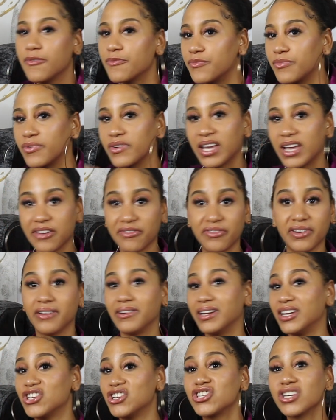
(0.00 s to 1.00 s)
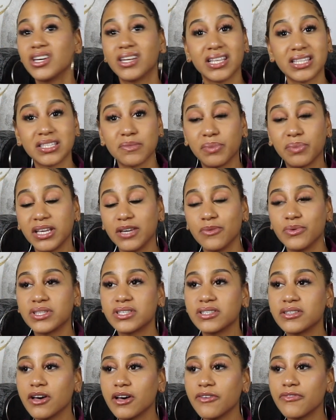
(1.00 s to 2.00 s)
for like variation and to play with
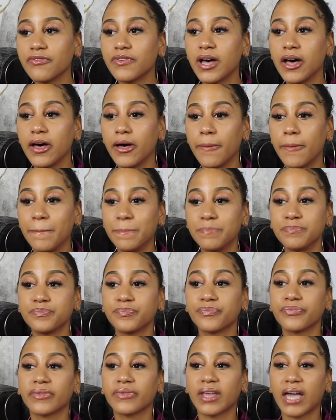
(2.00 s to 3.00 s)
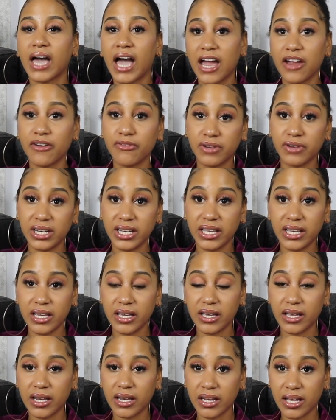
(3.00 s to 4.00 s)
stuff. I
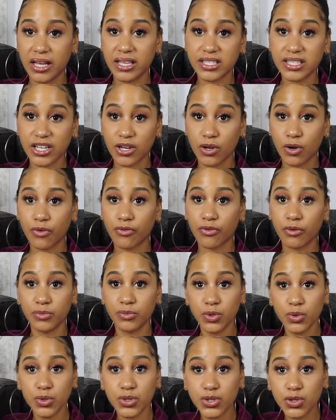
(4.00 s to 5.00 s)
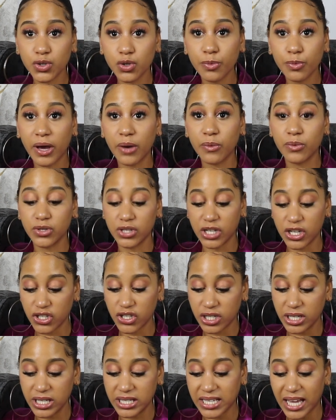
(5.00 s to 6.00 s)
really learned a lot from YouTube. I would
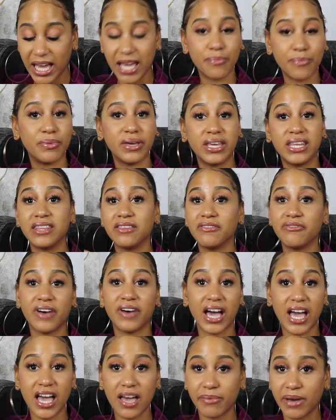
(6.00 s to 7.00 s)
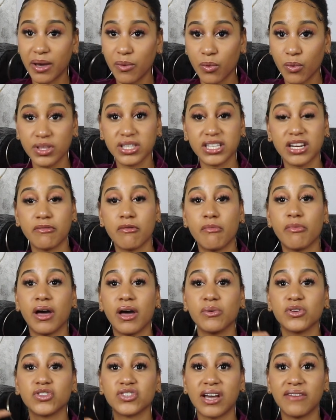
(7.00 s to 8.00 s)
literally type in the vibe I wanted. I remember I
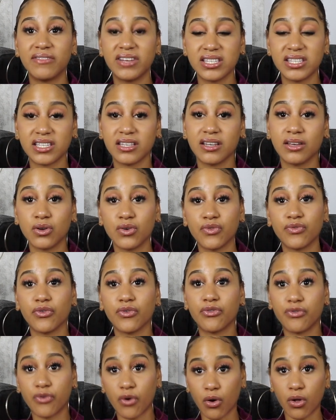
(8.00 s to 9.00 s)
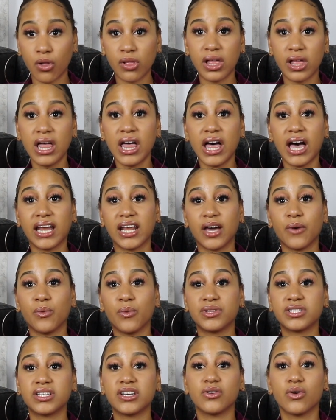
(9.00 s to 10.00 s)
was traveling to London for fall, and I
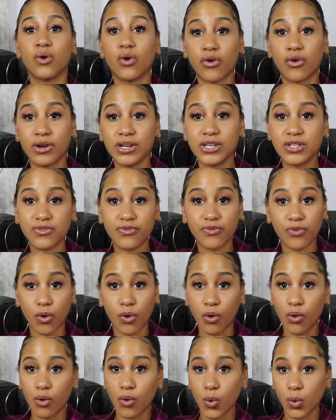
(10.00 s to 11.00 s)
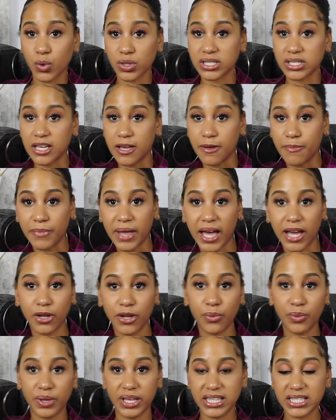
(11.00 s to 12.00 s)
wanted an orange fall, autumn,
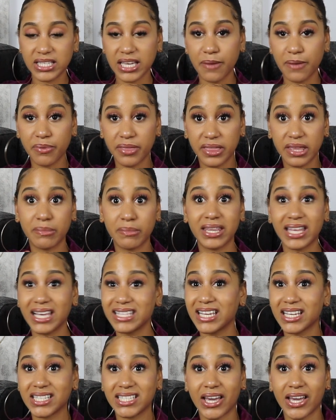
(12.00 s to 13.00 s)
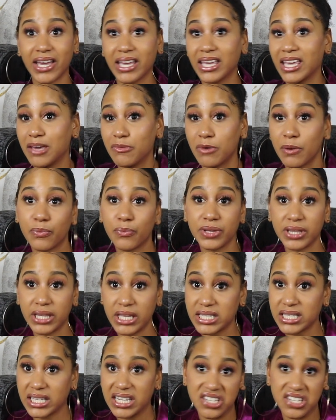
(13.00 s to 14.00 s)
Halloween type theme, and that's actually how I came up with
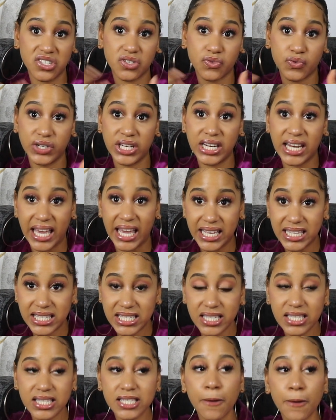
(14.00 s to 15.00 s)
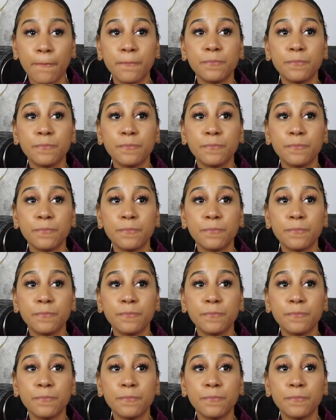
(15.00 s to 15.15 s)
this, and I just really liked it.